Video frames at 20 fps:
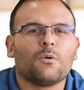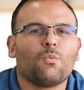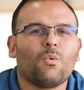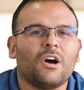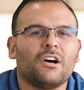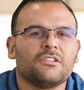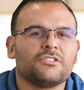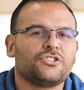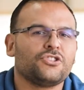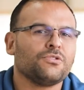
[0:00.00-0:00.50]

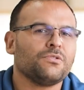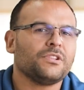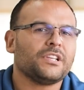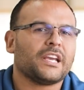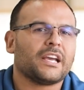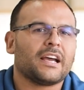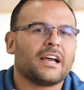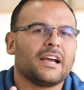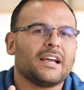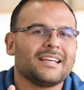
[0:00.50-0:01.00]
While
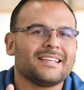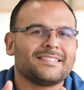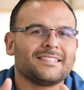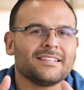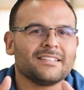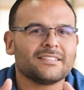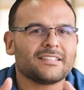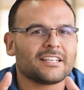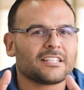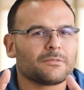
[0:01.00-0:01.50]
Julia
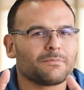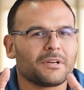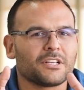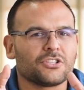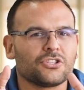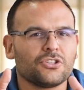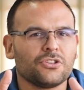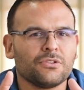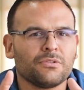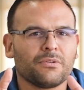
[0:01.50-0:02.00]
isn't as
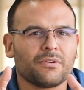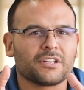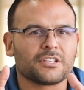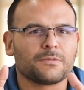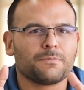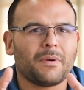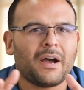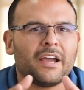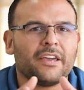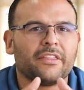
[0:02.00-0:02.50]
mature
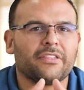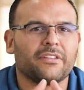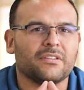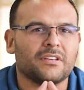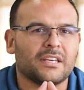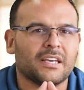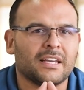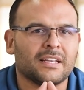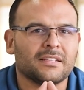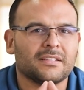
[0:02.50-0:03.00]
as
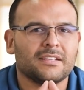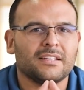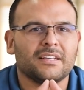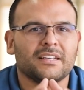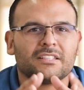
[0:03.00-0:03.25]
Python yet,